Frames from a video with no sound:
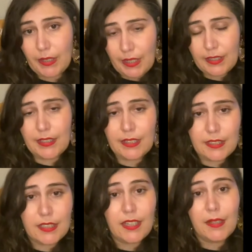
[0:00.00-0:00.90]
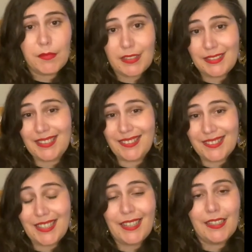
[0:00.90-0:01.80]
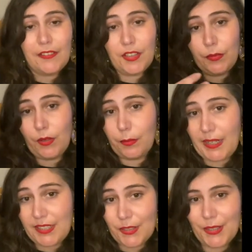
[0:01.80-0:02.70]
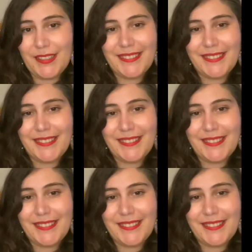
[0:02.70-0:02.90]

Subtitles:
at another time to discuss that if you want me to.